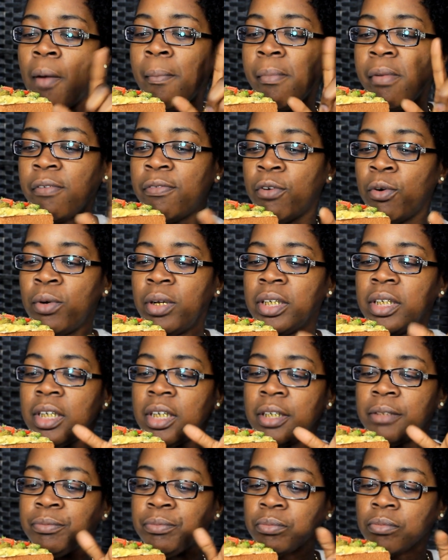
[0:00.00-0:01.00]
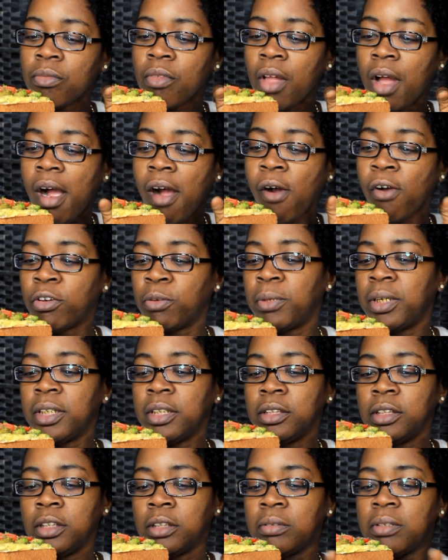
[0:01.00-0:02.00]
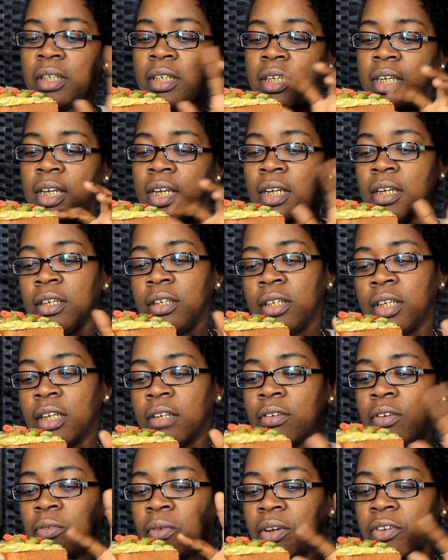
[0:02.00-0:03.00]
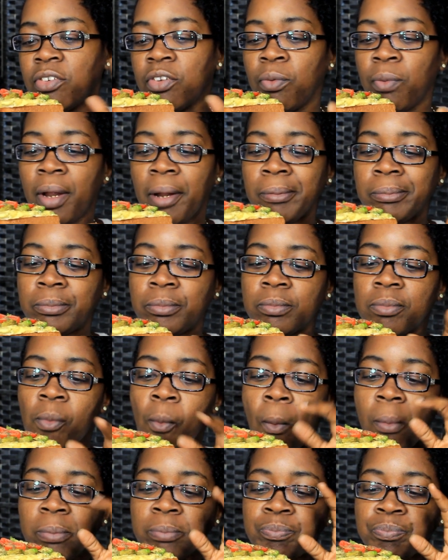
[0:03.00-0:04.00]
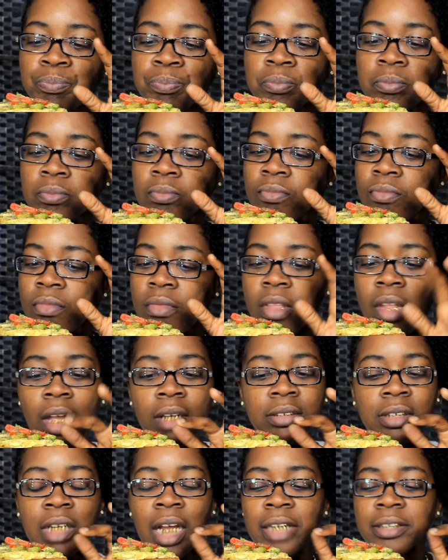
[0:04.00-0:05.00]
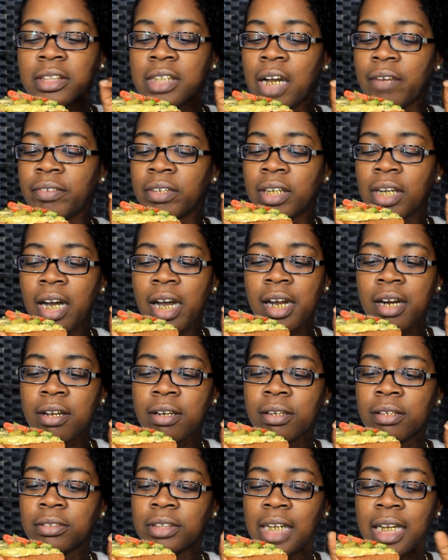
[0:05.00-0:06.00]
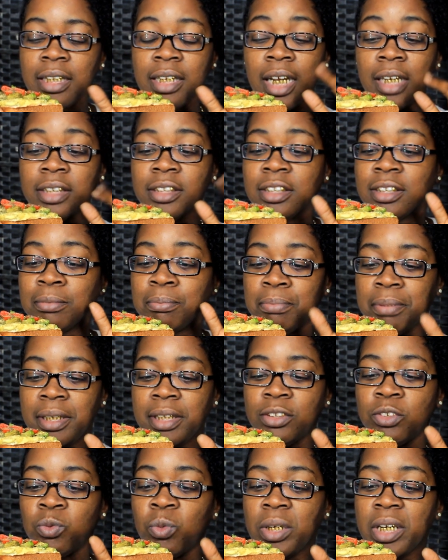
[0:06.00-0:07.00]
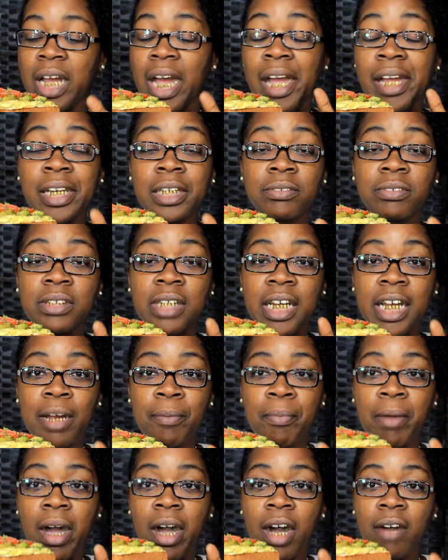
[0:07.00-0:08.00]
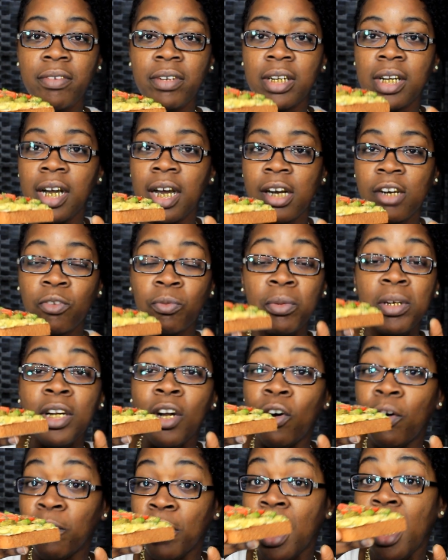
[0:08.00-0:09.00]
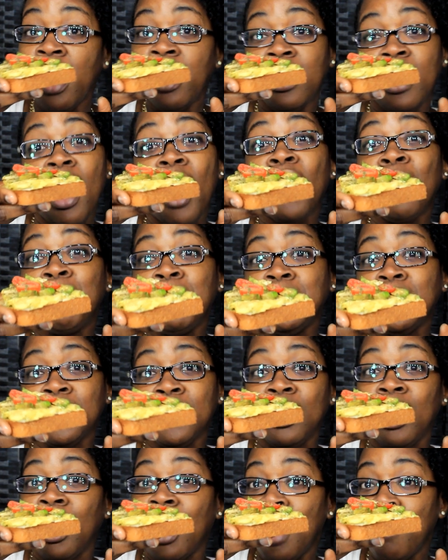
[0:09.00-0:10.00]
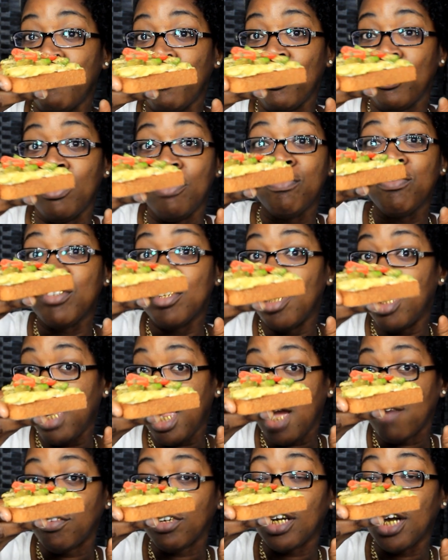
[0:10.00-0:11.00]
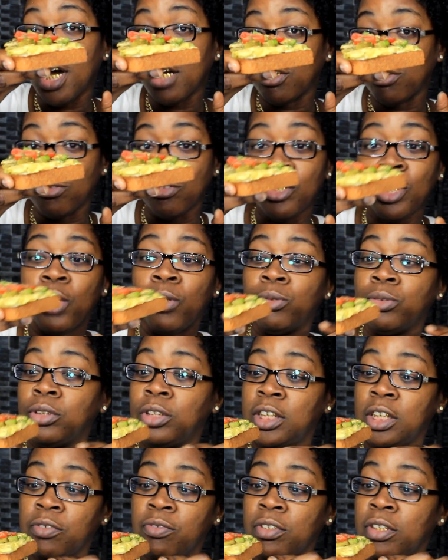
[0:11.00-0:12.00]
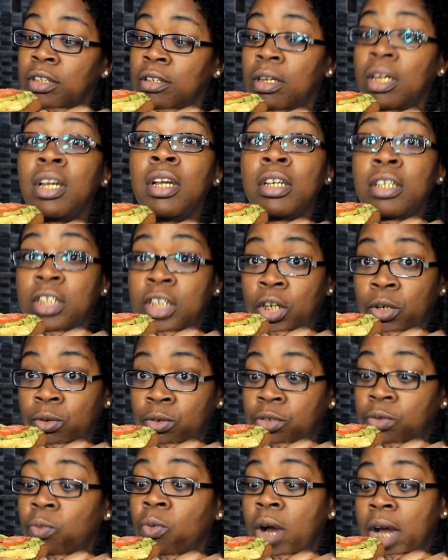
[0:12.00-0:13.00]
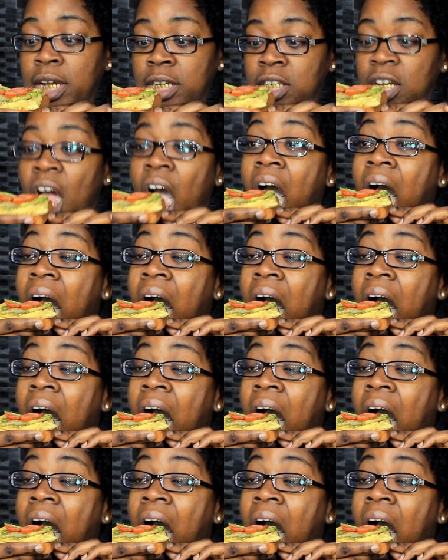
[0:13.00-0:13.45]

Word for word: before it get all the way cooked, and then cook it the rest of the way. Slice avocados. I think this is the best way I ever had my avocados. We gonna, y'all gonna be seeing a lot more of avocado toast, different toast. Watch.